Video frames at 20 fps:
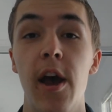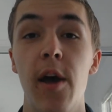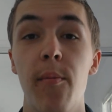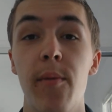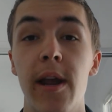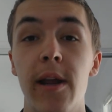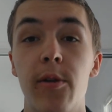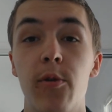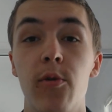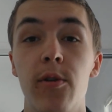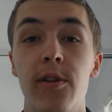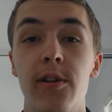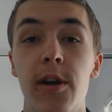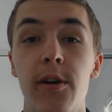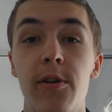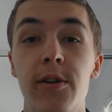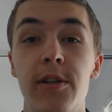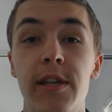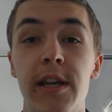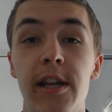We had
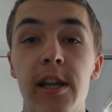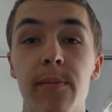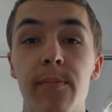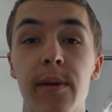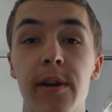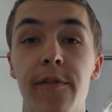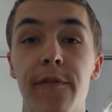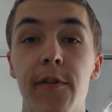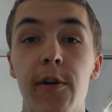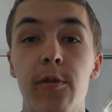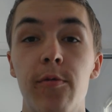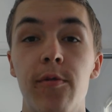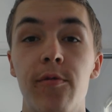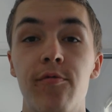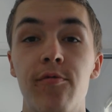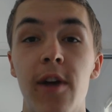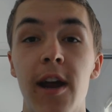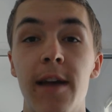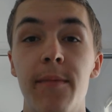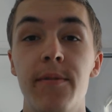Guendouzi in the midfield with
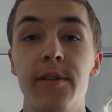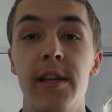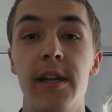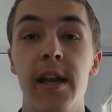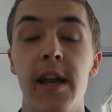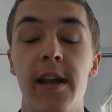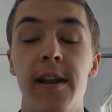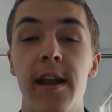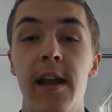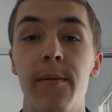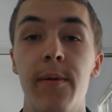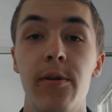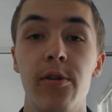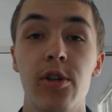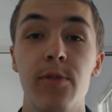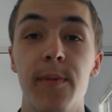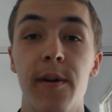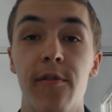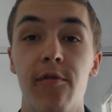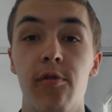Ramsey and Emil
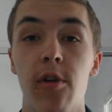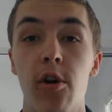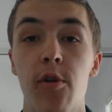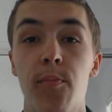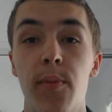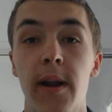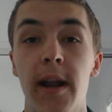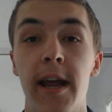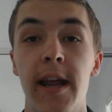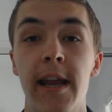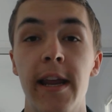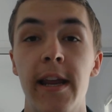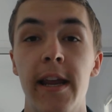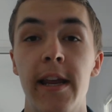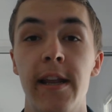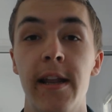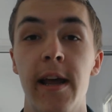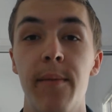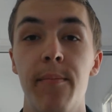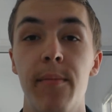Smith-Rowe playing
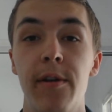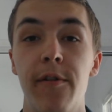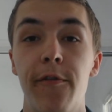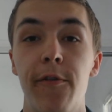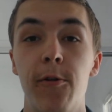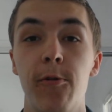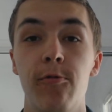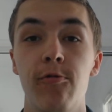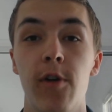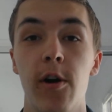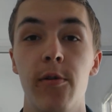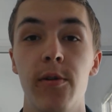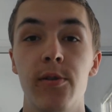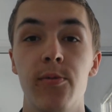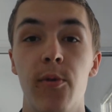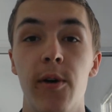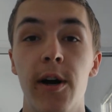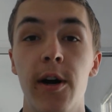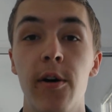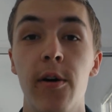in that midfield role as
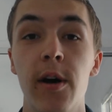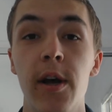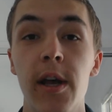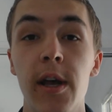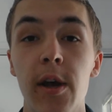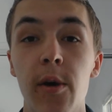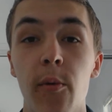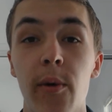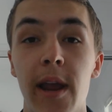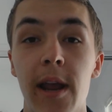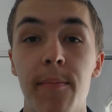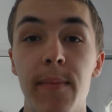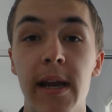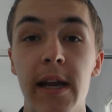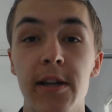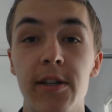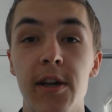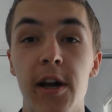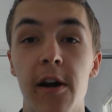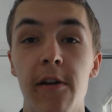well. We had
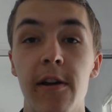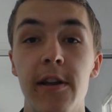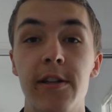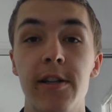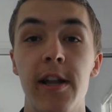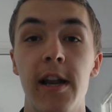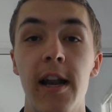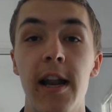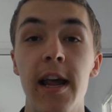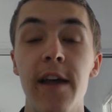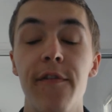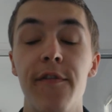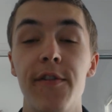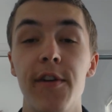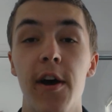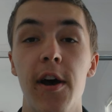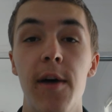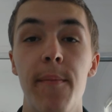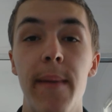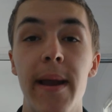Mkhitaryan to the
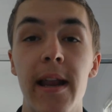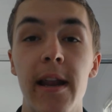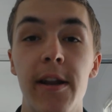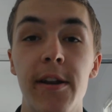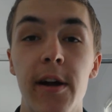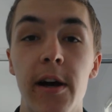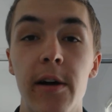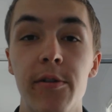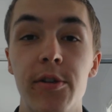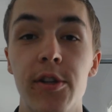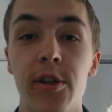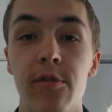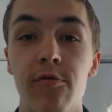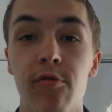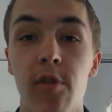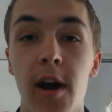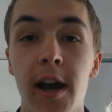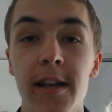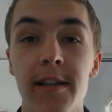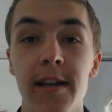left, Maitland-Niles to the
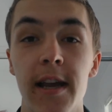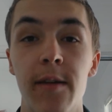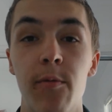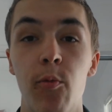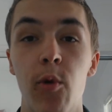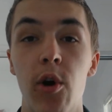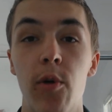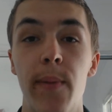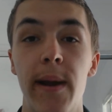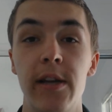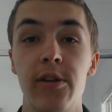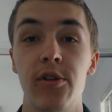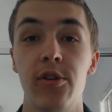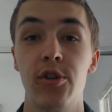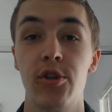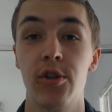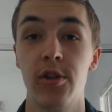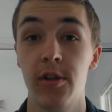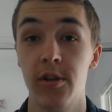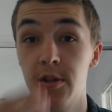right, and Welbeck to
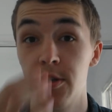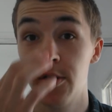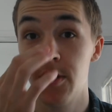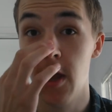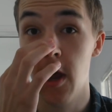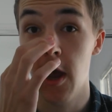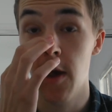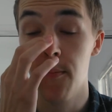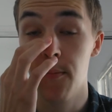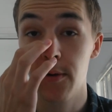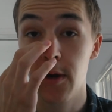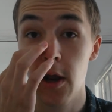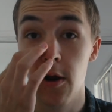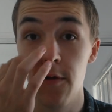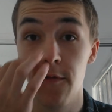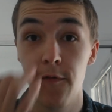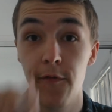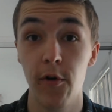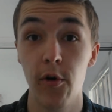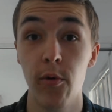the
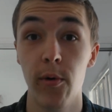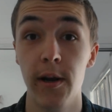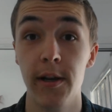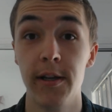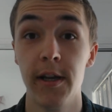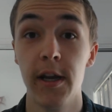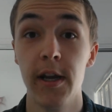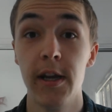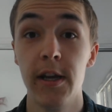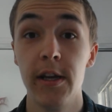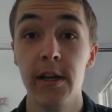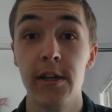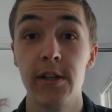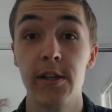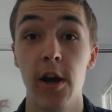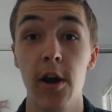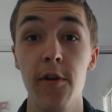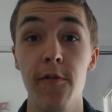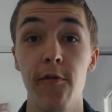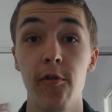going forward.
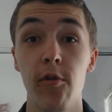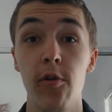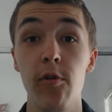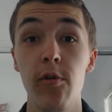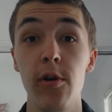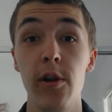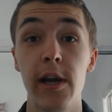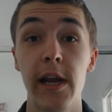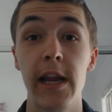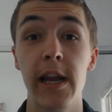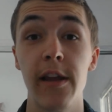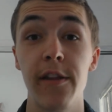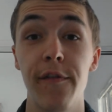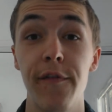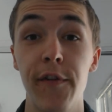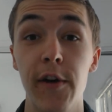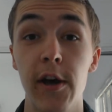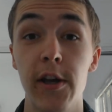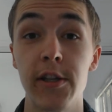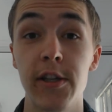So overall, looking at the
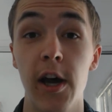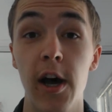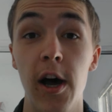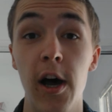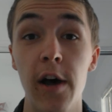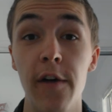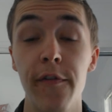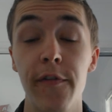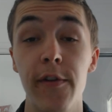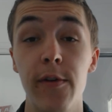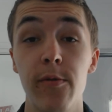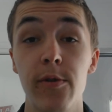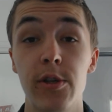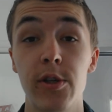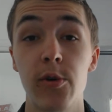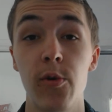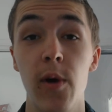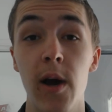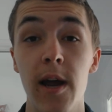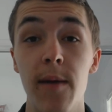first half, it
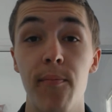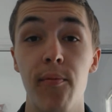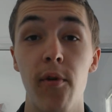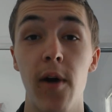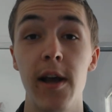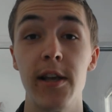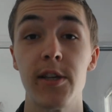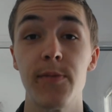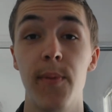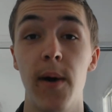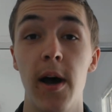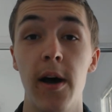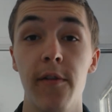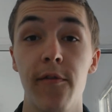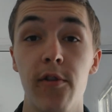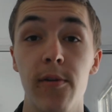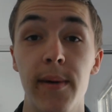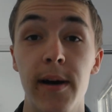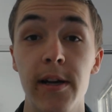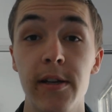was quite a bright spark
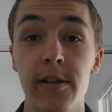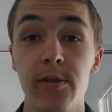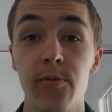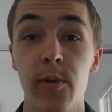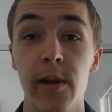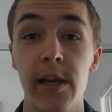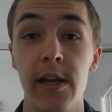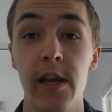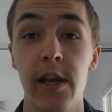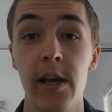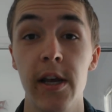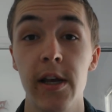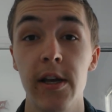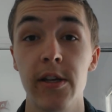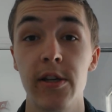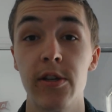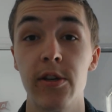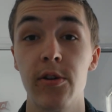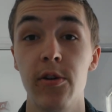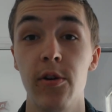from us. We
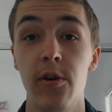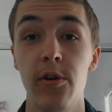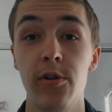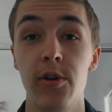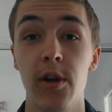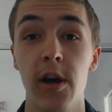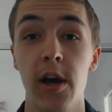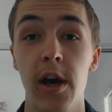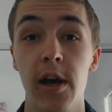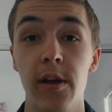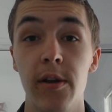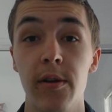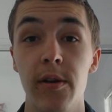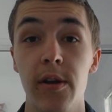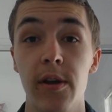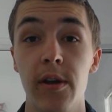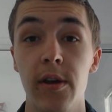scored the